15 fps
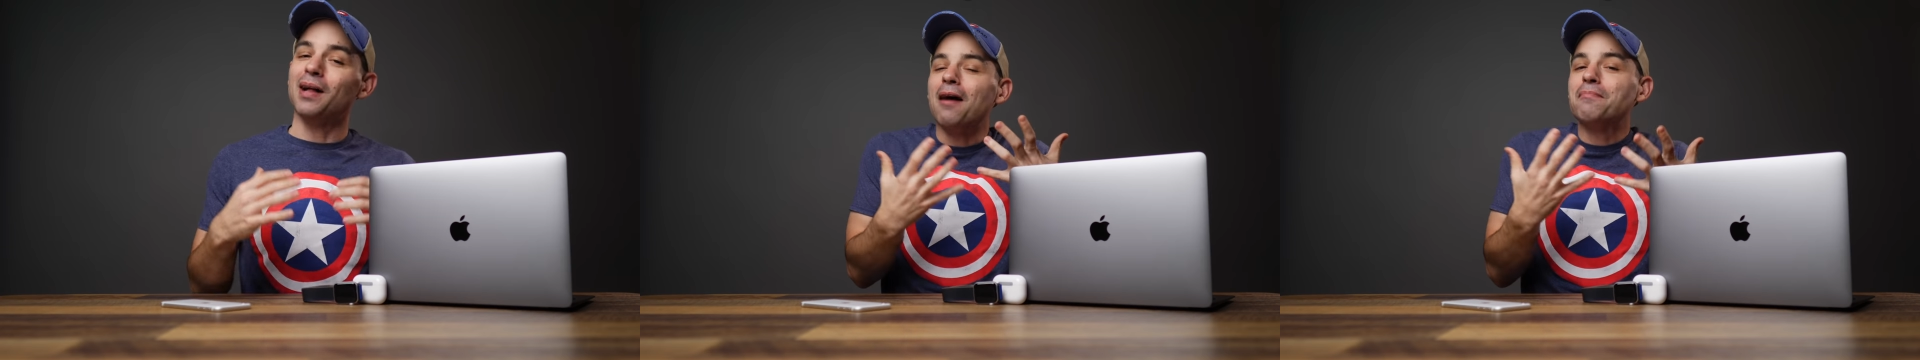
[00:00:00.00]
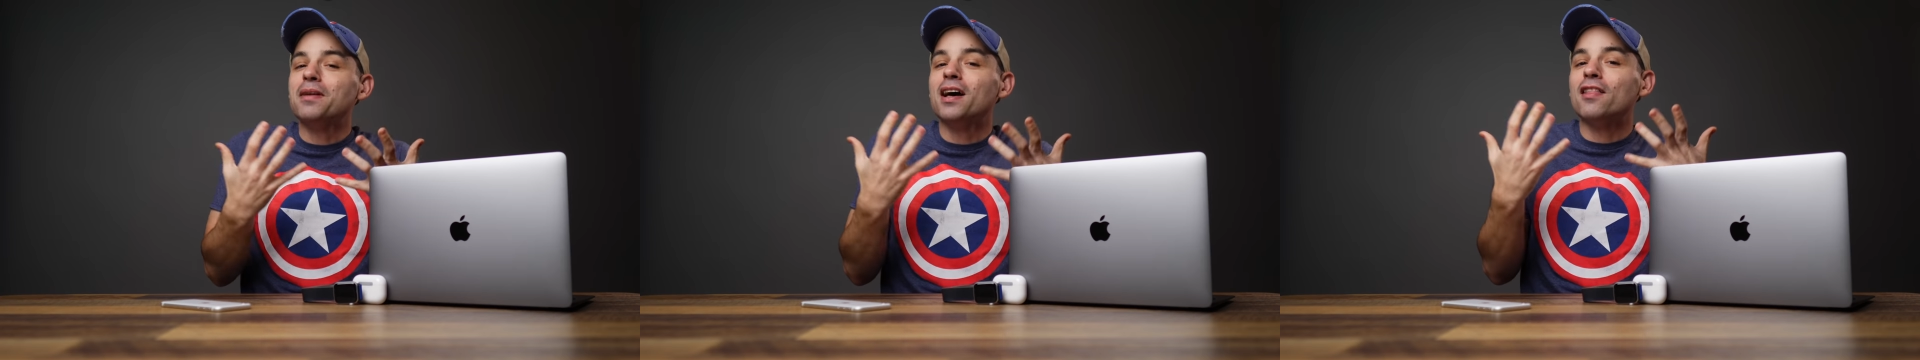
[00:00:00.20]

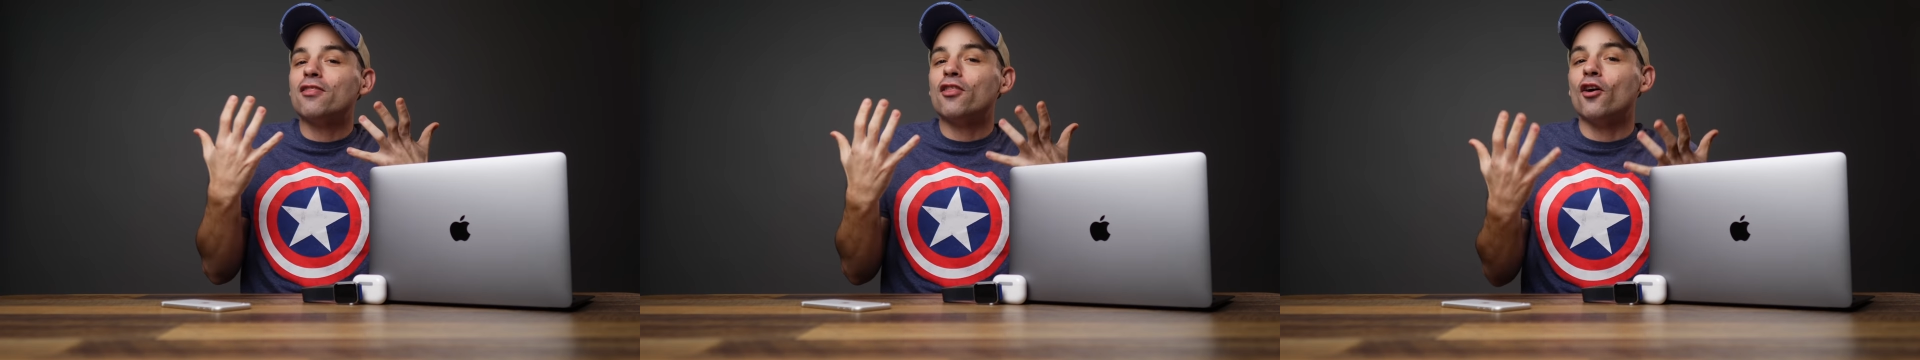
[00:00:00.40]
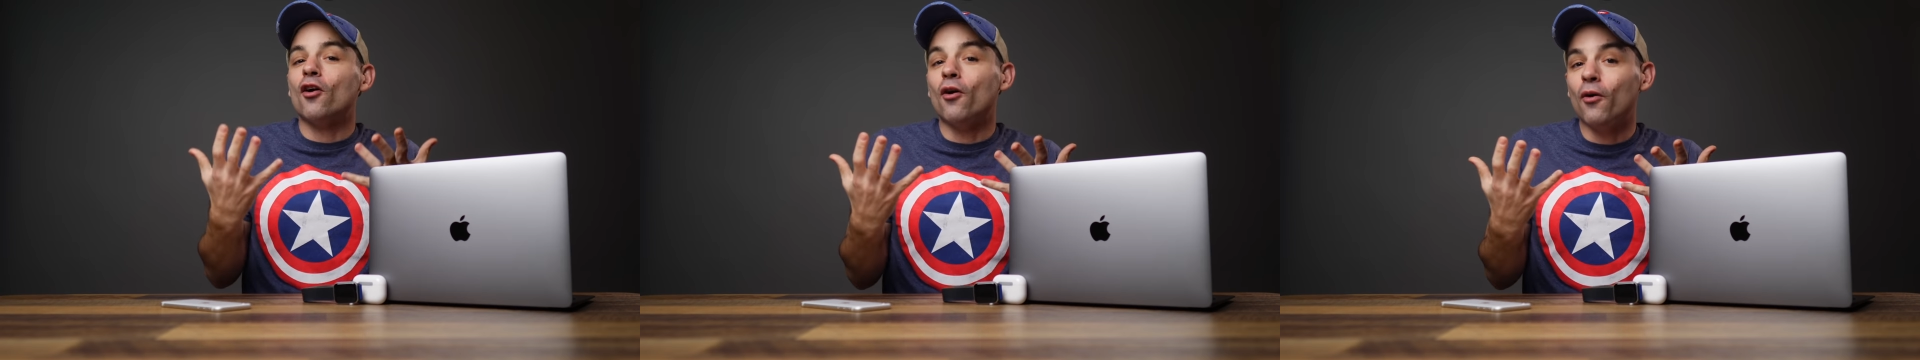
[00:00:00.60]
I'm not
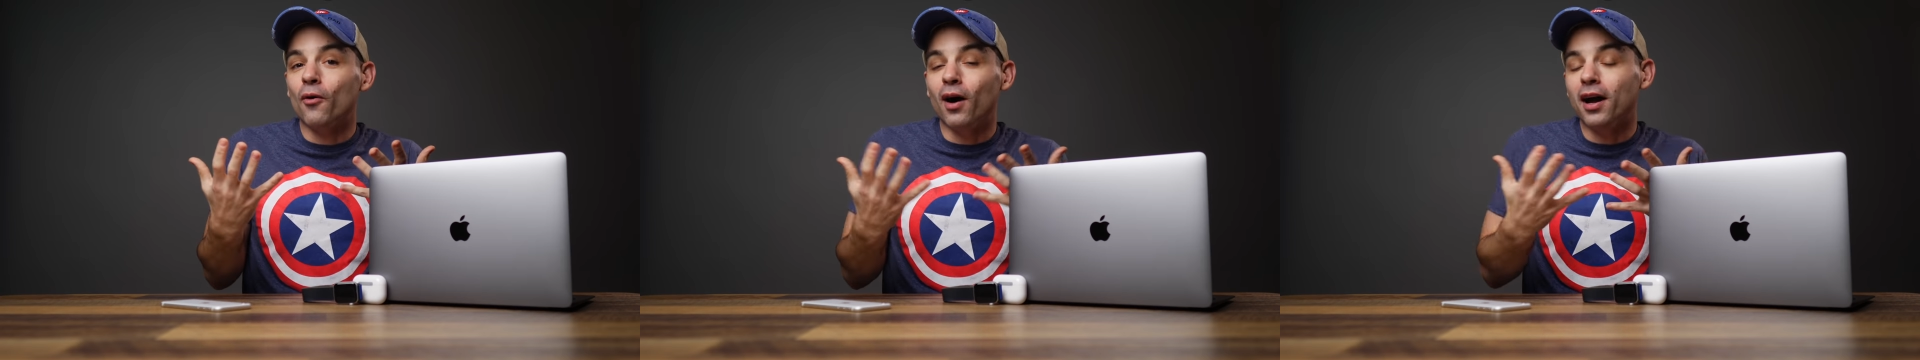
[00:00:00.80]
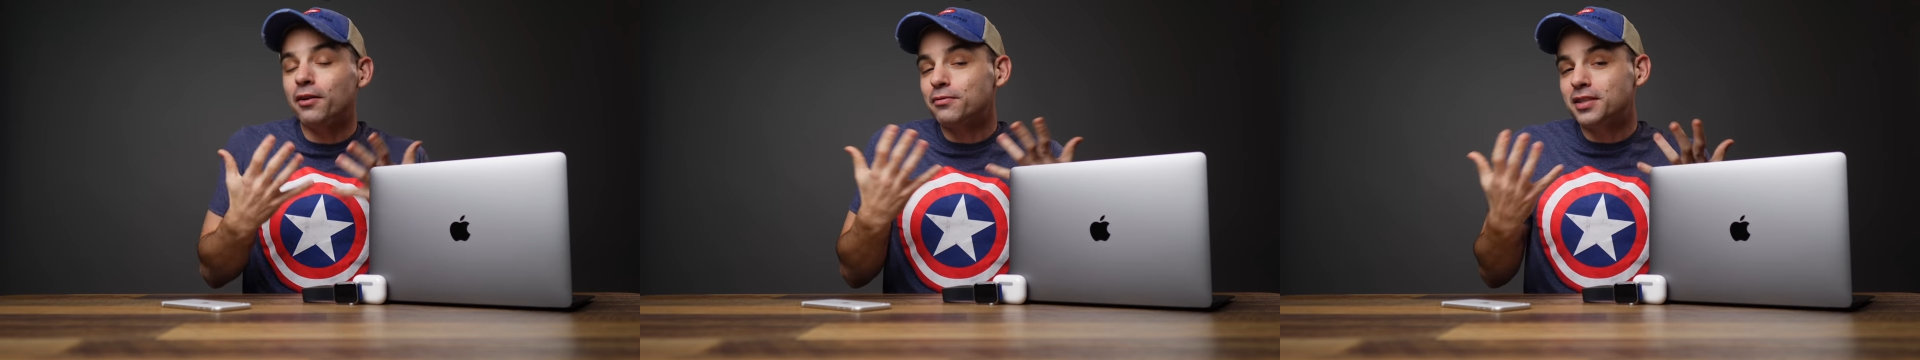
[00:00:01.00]
though,
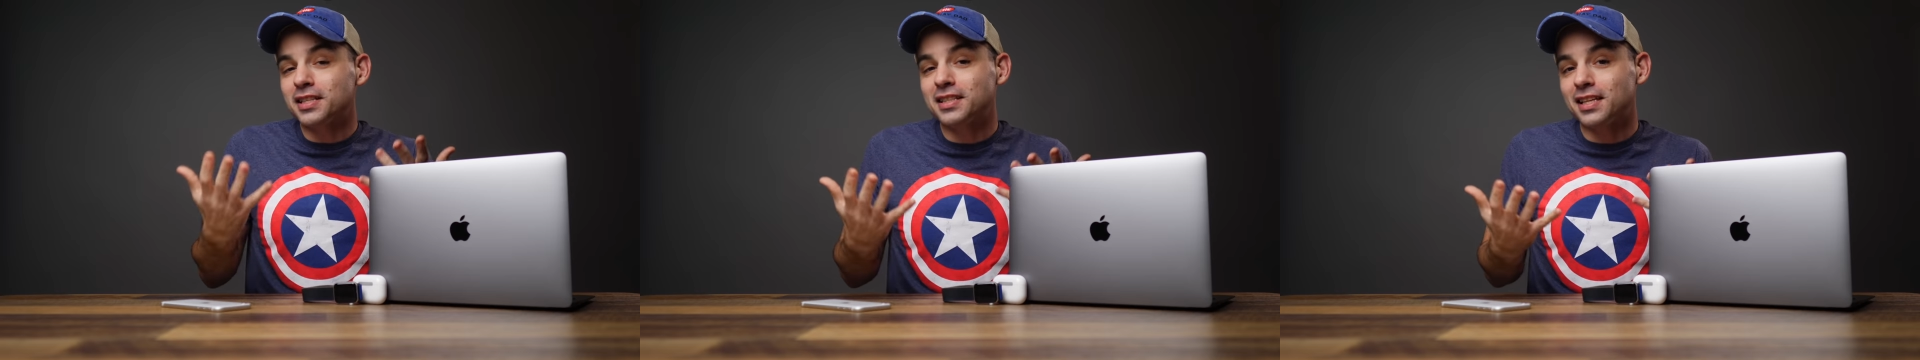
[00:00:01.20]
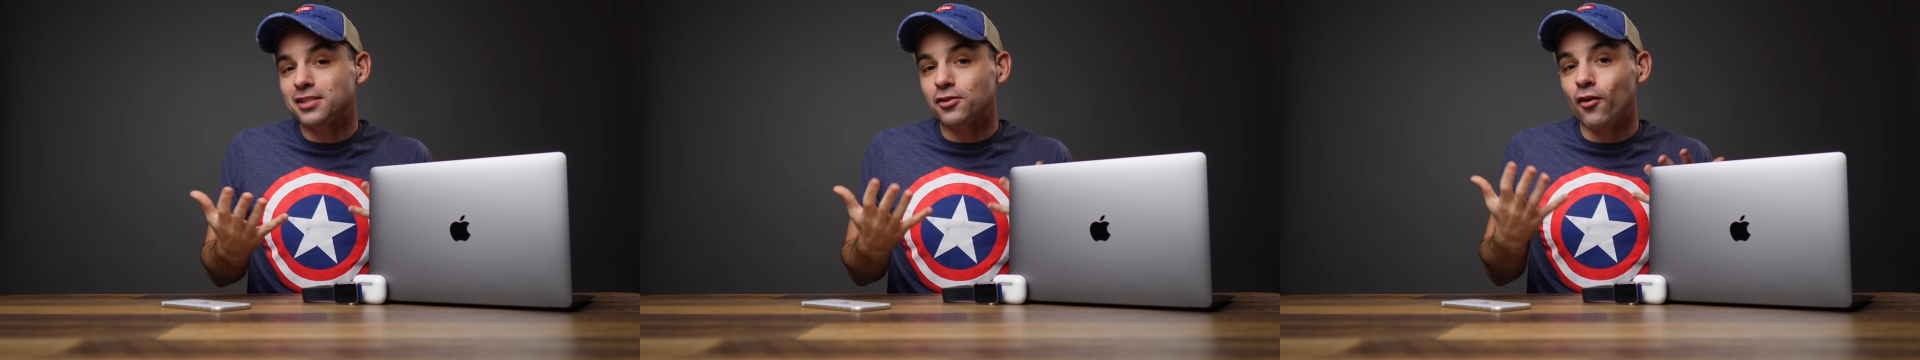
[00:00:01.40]
I don't think
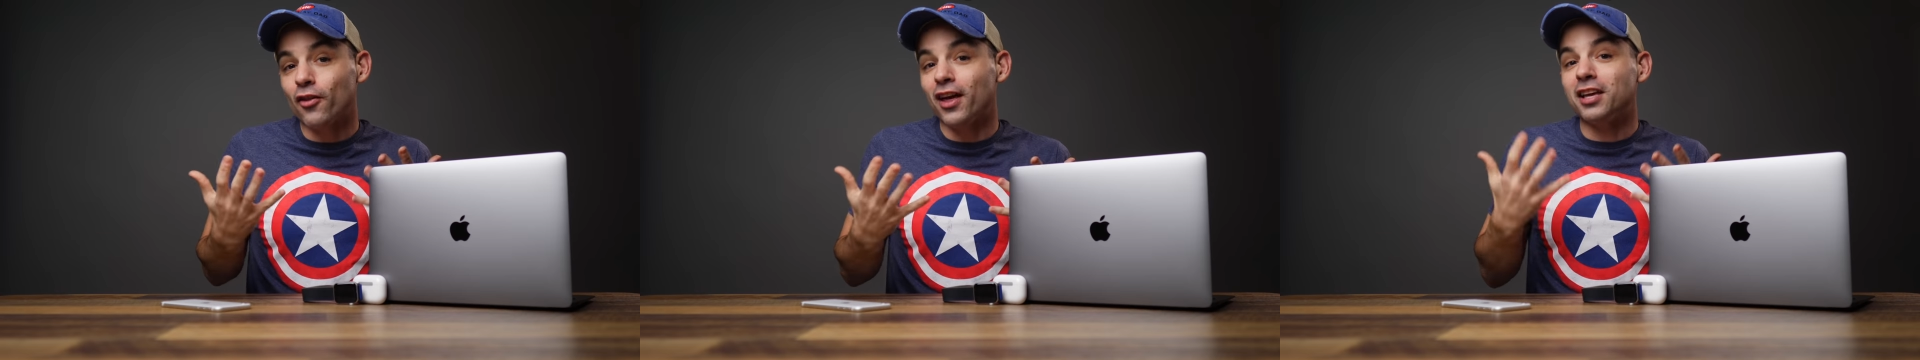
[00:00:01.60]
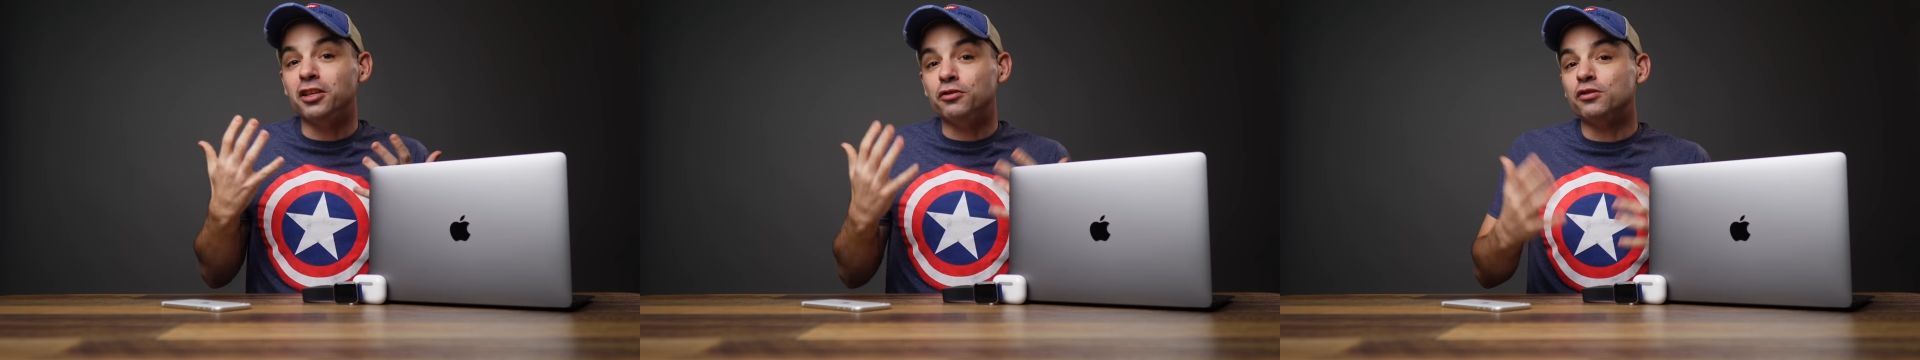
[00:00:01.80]
that's all
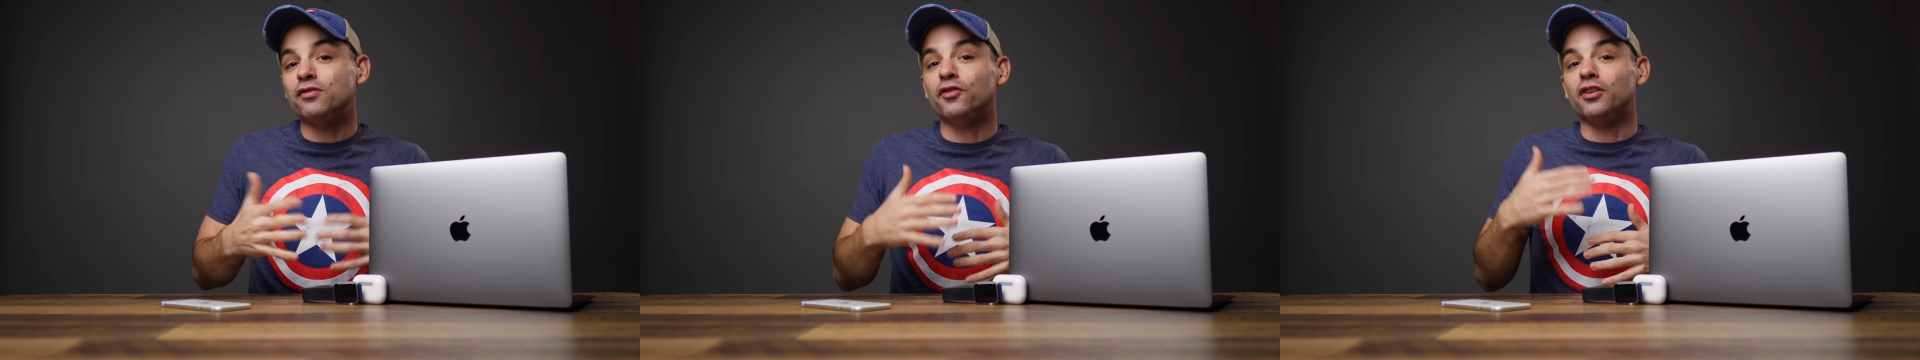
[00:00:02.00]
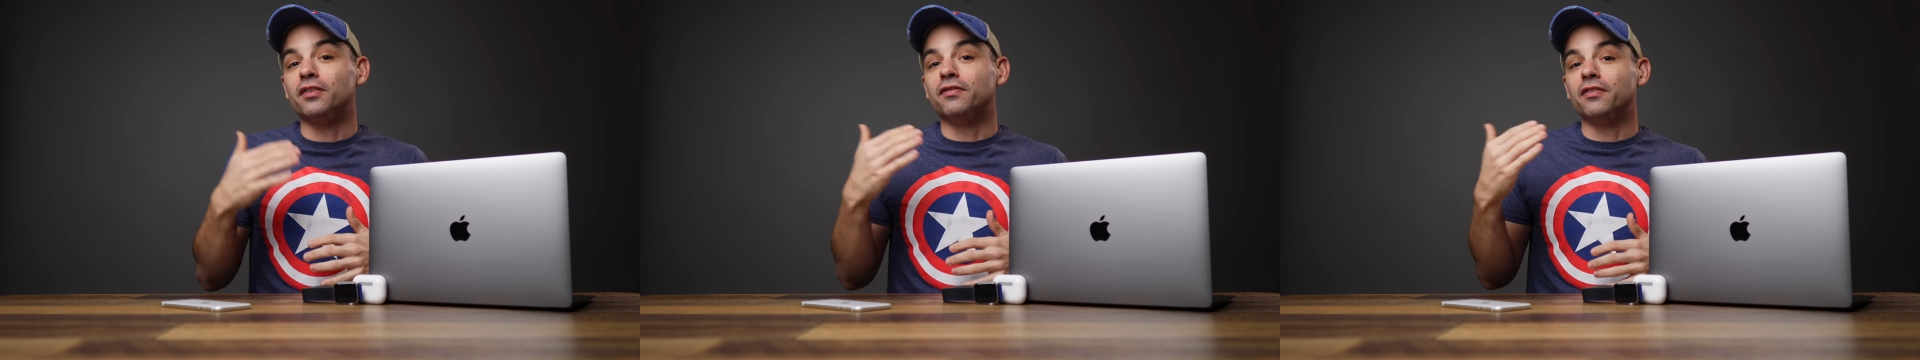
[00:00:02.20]
that
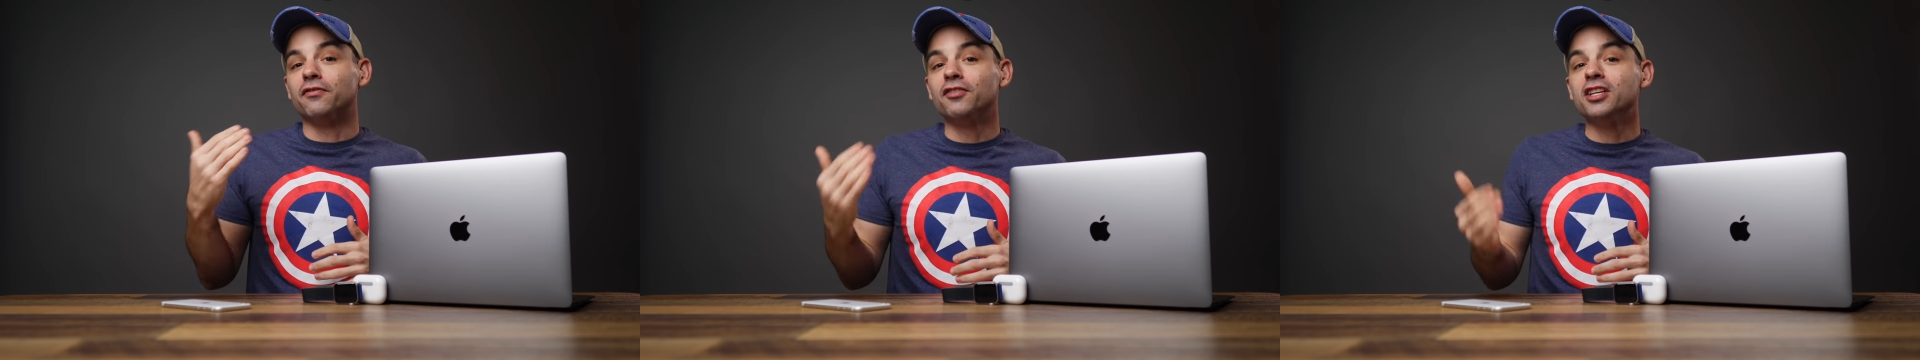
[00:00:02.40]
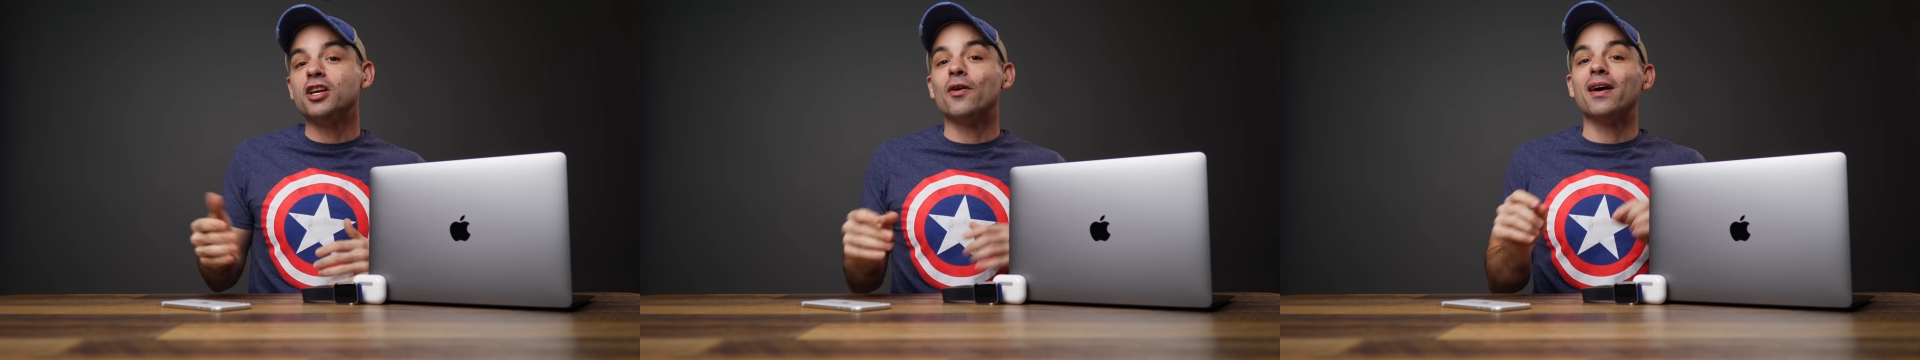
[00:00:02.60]
useful of a video,